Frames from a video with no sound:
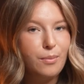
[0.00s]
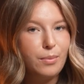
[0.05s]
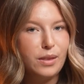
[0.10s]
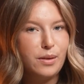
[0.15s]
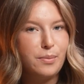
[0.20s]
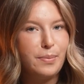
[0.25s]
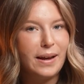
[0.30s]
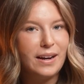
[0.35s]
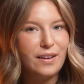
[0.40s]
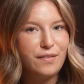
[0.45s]
but
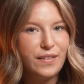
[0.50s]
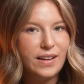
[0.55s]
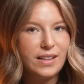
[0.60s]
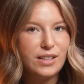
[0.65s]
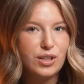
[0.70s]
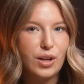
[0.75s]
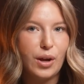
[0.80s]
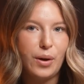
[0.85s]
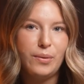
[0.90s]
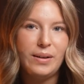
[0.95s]
the
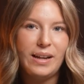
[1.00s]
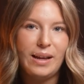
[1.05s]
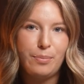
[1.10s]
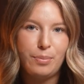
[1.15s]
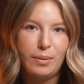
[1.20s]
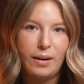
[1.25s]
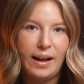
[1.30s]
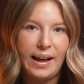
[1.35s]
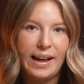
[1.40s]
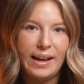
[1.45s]
benefits only
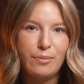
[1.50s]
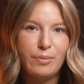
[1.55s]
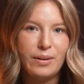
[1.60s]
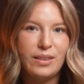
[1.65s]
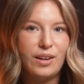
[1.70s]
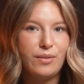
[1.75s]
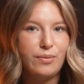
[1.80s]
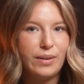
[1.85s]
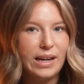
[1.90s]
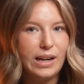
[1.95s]
apply
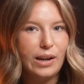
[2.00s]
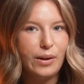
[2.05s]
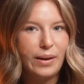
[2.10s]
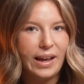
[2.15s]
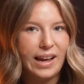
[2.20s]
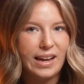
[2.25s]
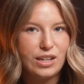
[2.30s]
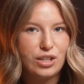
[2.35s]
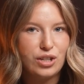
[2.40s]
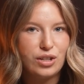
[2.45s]
when the
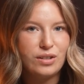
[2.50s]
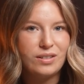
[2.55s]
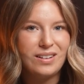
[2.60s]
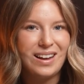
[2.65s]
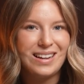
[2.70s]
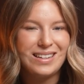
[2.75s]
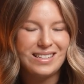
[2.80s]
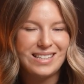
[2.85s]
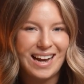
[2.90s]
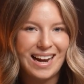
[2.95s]
relocation
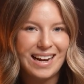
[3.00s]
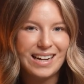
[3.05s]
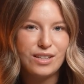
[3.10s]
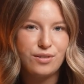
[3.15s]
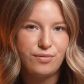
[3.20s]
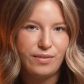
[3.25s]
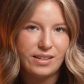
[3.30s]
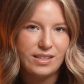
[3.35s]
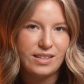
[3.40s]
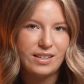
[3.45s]
and
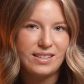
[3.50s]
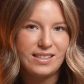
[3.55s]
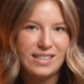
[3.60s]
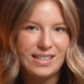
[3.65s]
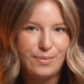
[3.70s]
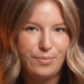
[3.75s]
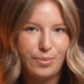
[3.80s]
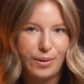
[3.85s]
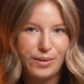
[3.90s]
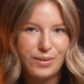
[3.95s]
tax
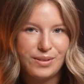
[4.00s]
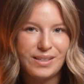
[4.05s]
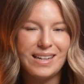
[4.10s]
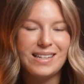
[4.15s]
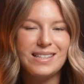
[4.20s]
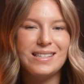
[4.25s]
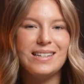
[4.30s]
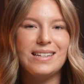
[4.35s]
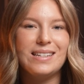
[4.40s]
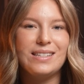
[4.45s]
residency
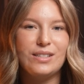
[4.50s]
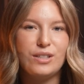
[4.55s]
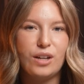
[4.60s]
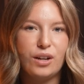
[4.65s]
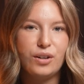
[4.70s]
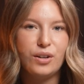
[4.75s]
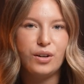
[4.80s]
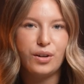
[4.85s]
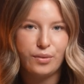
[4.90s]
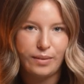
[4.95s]
process is
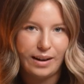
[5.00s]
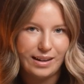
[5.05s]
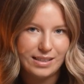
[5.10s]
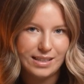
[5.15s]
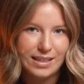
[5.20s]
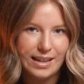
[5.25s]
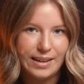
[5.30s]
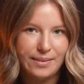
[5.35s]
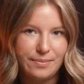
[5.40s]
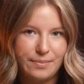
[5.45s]
done
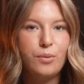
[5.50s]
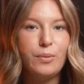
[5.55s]
correctly.